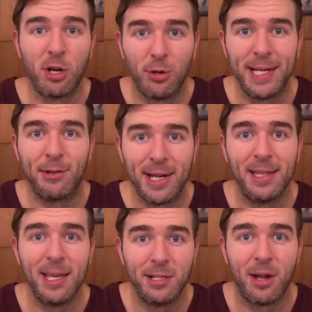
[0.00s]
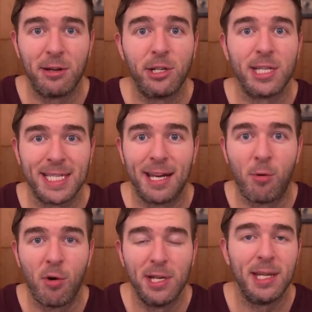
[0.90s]
clearing the exogenous
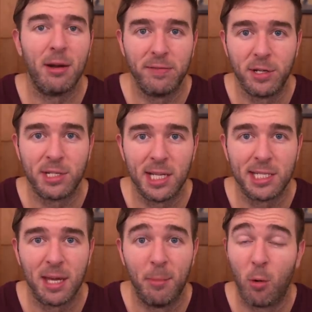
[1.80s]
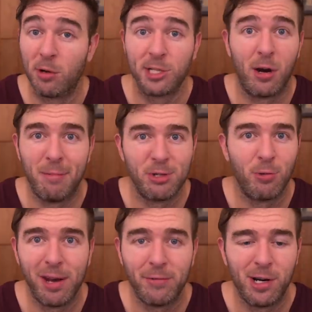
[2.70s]
steroids out of your system, or SARMs or
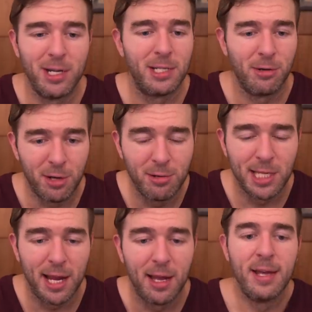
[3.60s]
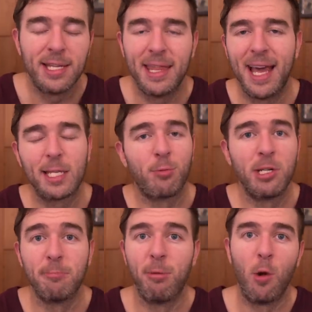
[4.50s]
whatever it is you're using. So that's where
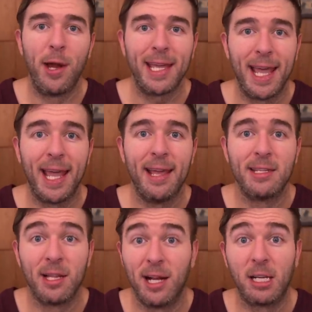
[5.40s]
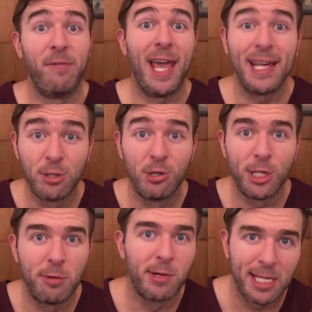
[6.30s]
deploying a selective
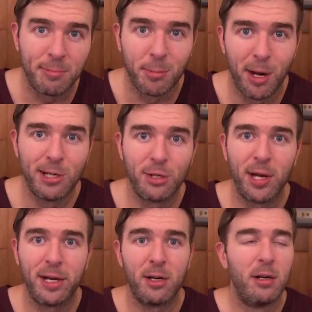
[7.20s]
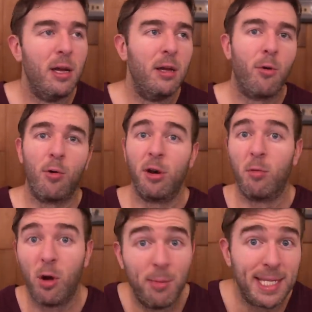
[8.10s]
estrogen receptor modulator or an
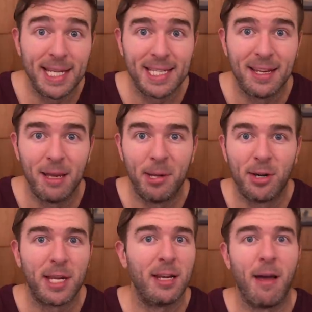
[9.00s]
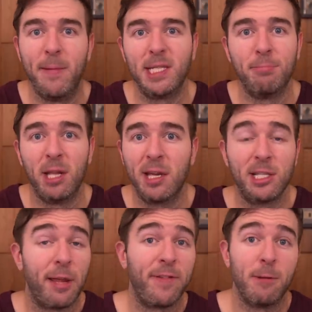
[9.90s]
aromatase inhibitor can come into play,
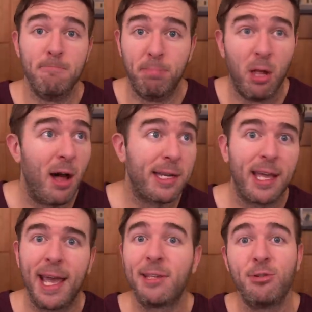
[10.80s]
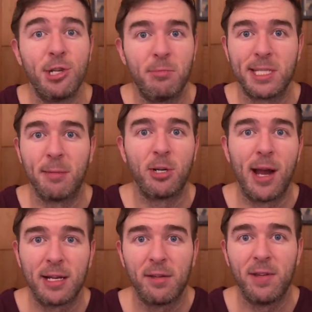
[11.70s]
because if you're blocking estrogen receptor
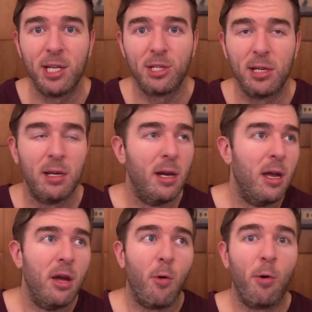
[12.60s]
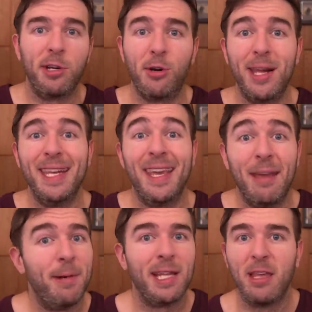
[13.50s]
activation, or you're
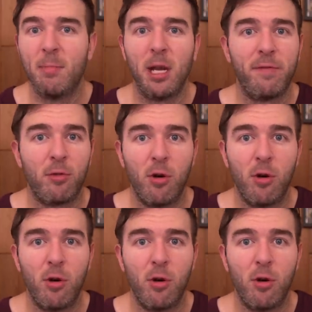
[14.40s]
inhibiting the amount of